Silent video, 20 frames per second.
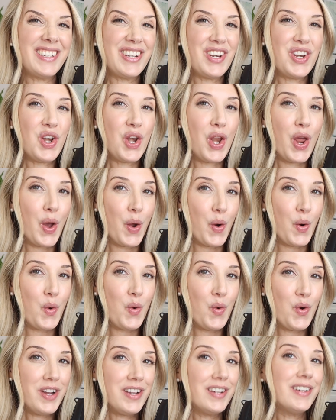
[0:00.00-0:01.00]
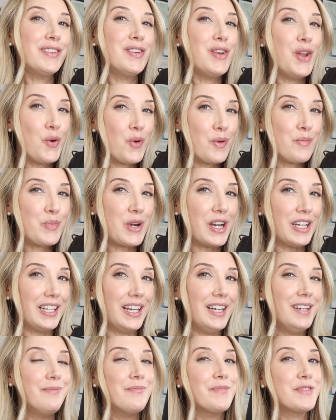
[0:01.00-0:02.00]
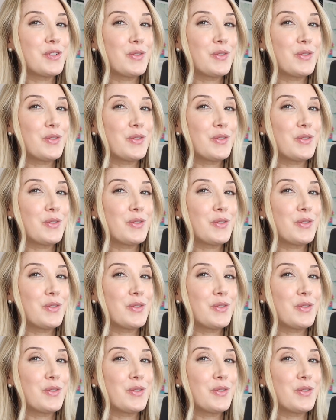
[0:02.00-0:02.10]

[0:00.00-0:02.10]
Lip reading: no umbrella.